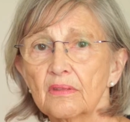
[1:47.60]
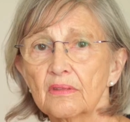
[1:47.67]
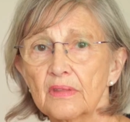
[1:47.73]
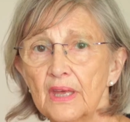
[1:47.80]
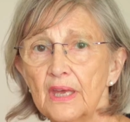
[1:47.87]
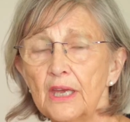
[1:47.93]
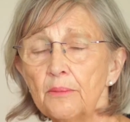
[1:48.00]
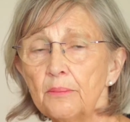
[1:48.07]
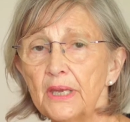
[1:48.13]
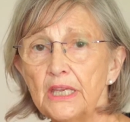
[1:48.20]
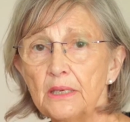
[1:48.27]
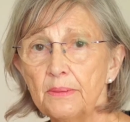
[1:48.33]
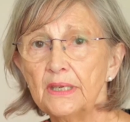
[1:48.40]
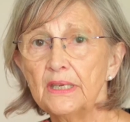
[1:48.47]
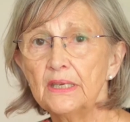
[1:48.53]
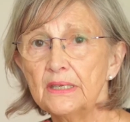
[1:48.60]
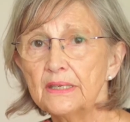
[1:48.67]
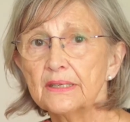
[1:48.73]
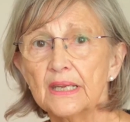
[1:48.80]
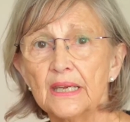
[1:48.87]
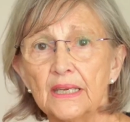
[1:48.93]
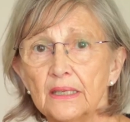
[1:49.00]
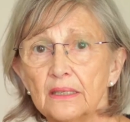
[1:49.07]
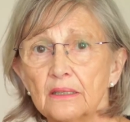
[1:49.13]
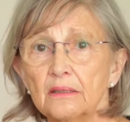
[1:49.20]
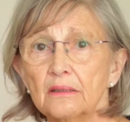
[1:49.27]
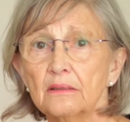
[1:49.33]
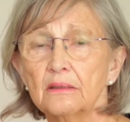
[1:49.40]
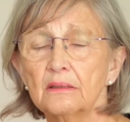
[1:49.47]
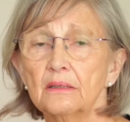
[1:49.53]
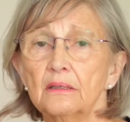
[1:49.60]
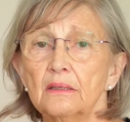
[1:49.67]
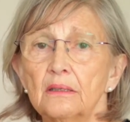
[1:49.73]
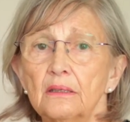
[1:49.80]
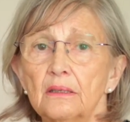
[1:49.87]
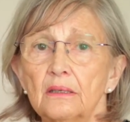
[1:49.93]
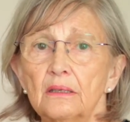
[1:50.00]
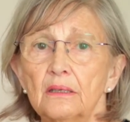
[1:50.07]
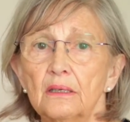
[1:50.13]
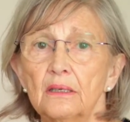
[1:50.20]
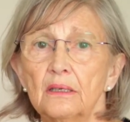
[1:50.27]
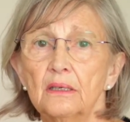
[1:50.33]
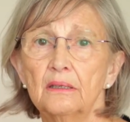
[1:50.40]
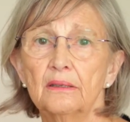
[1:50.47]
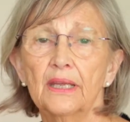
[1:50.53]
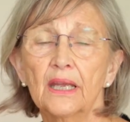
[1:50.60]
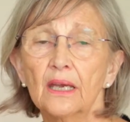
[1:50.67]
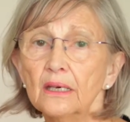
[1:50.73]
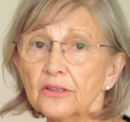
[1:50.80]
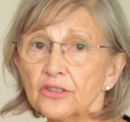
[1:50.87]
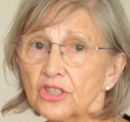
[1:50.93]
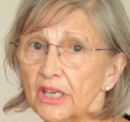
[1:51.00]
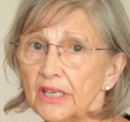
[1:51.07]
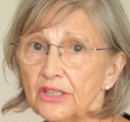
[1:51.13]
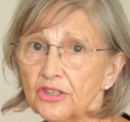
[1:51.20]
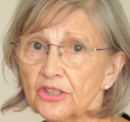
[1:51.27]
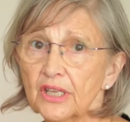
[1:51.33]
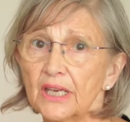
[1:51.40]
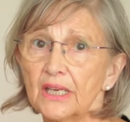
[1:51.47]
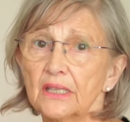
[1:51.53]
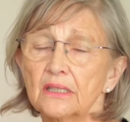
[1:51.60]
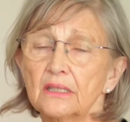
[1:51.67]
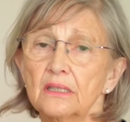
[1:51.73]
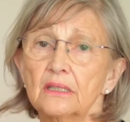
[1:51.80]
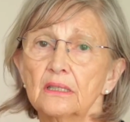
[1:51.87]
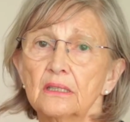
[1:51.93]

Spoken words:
Their baby is dead. They can't change that.